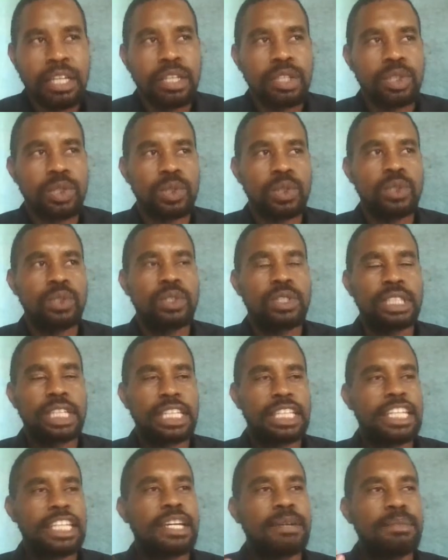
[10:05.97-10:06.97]
So
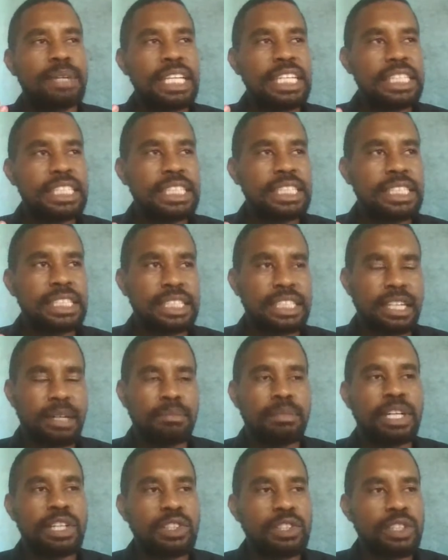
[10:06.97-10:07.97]
sustainability is
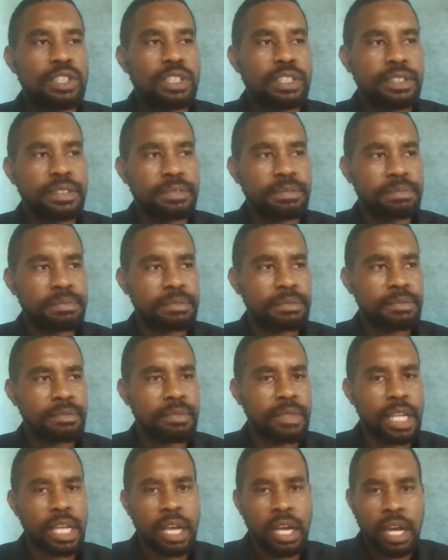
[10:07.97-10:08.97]
about
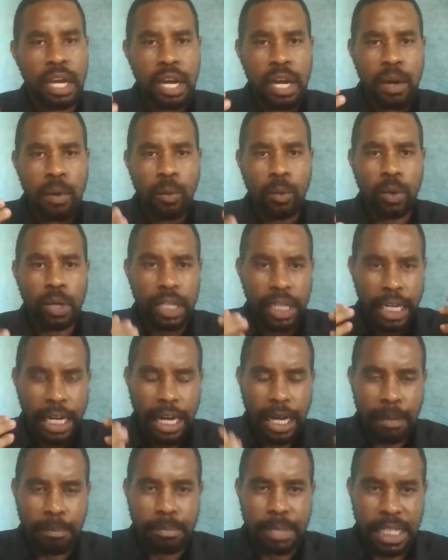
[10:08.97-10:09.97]
what
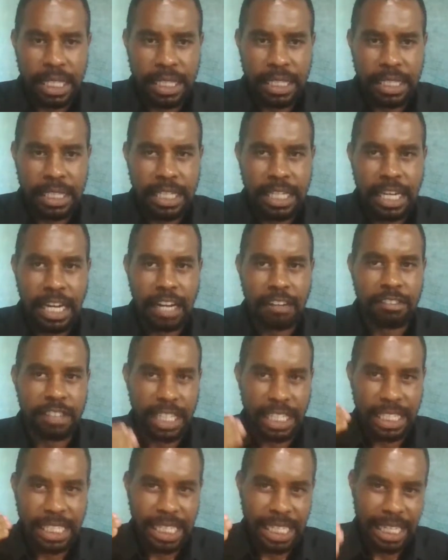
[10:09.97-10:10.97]
happens
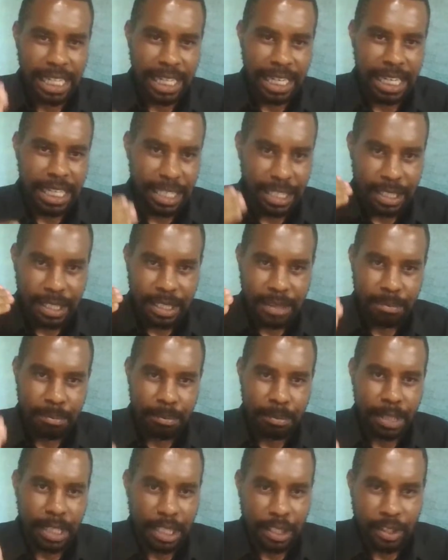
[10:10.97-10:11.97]
after the grant
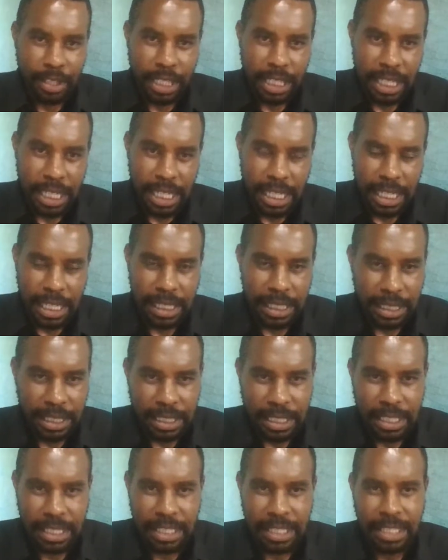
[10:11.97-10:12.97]
period
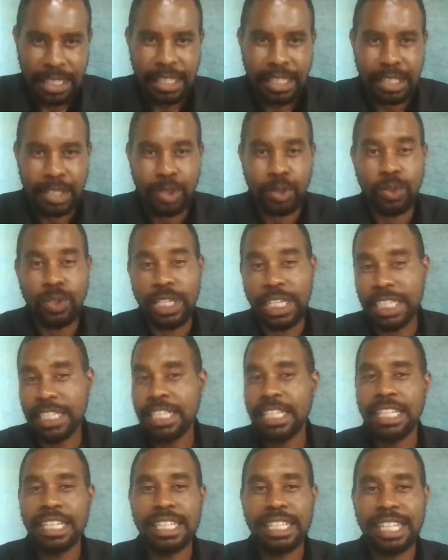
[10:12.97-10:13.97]
ends. So
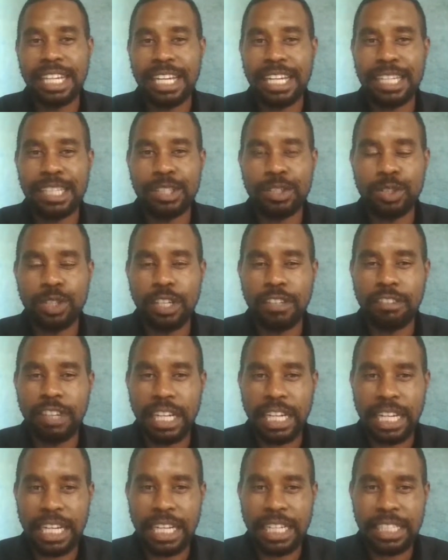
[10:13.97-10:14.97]
let's say that you have a
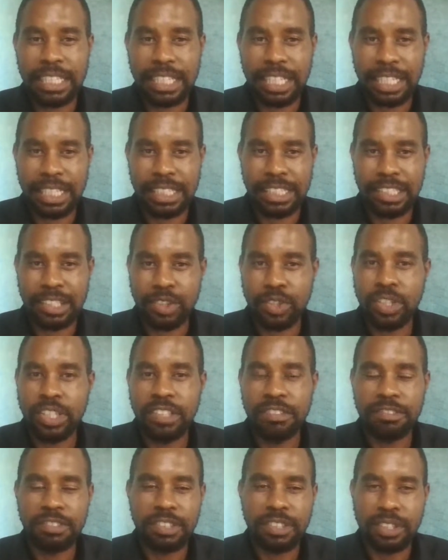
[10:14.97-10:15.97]
grant that is
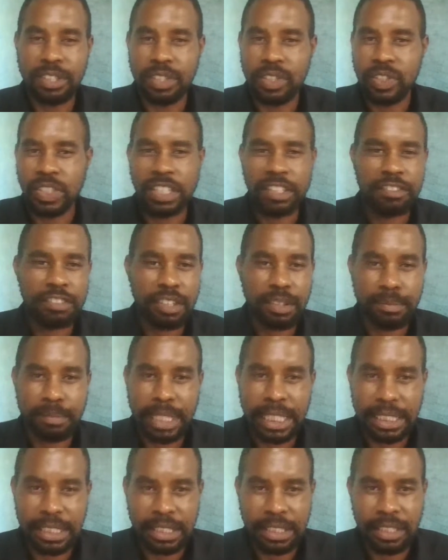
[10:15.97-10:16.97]
going for 24
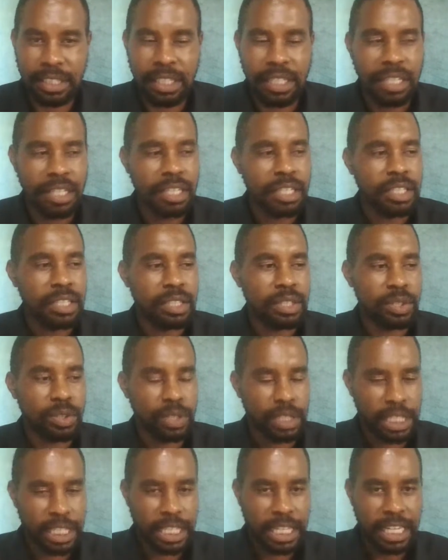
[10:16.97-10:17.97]
months.
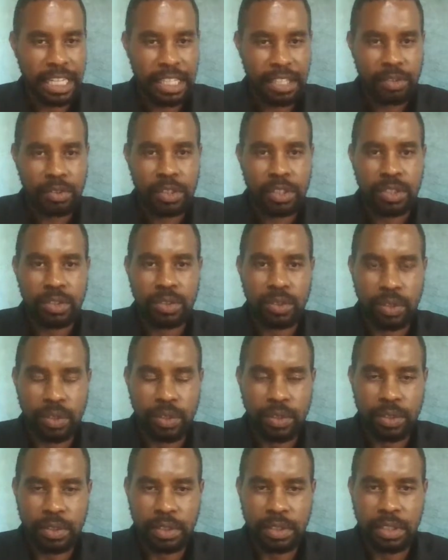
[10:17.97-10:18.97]
So the grantor want to
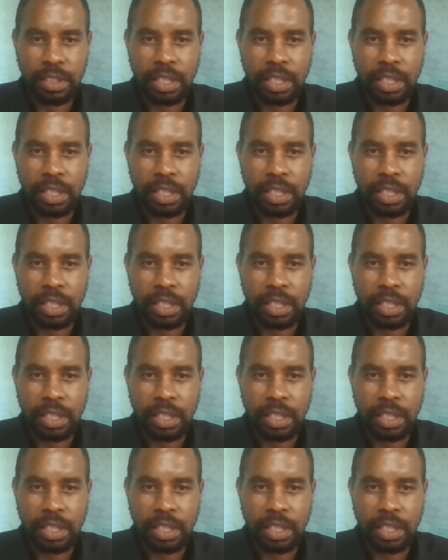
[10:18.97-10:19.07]
know